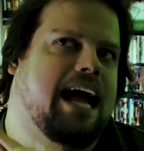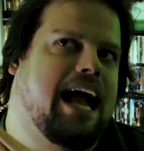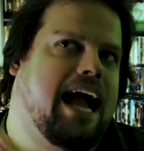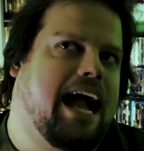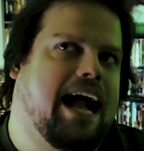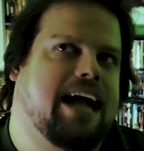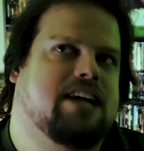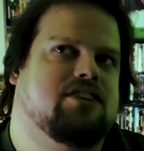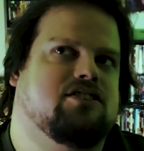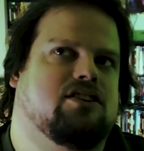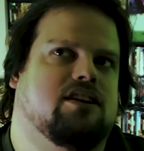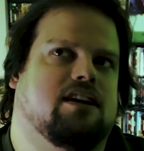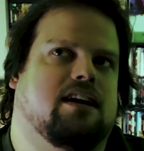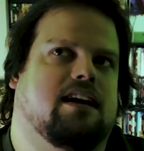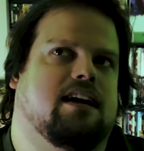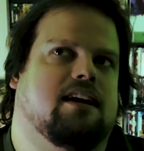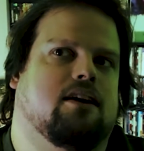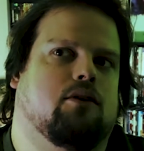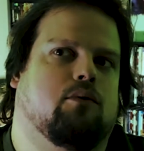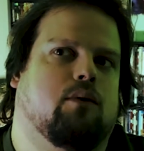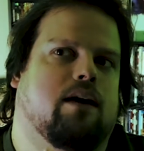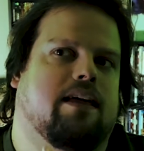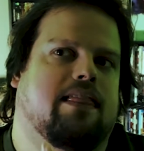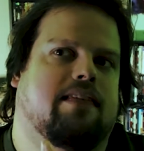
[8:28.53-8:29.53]
action
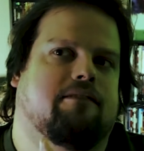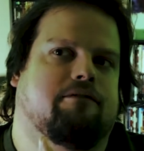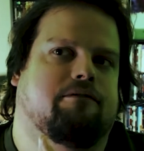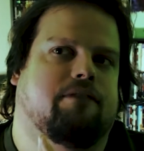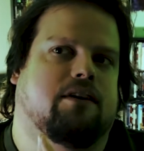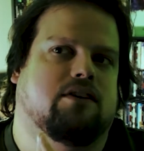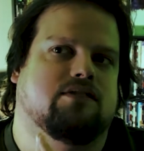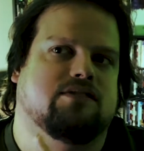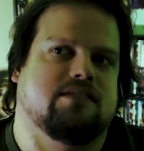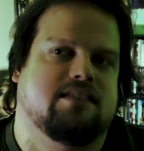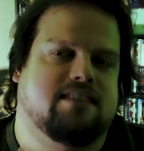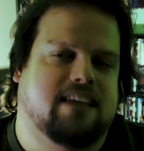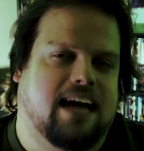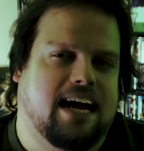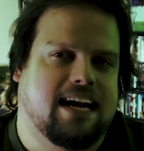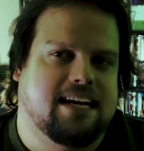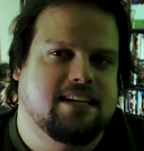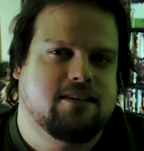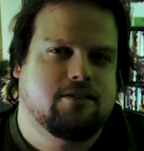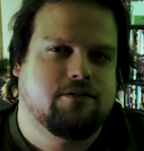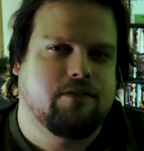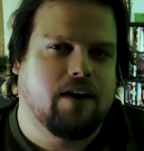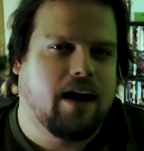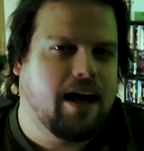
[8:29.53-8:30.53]
in a way that felt
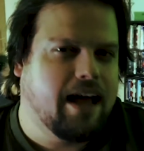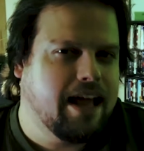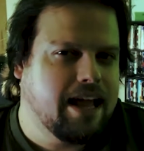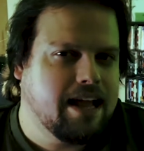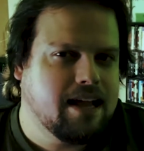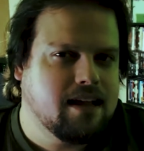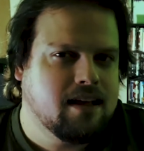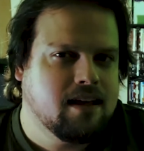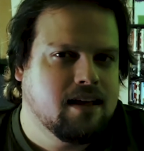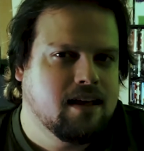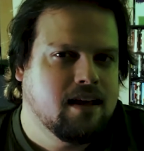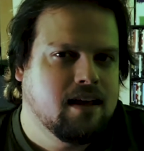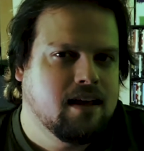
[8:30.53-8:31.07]
satisfying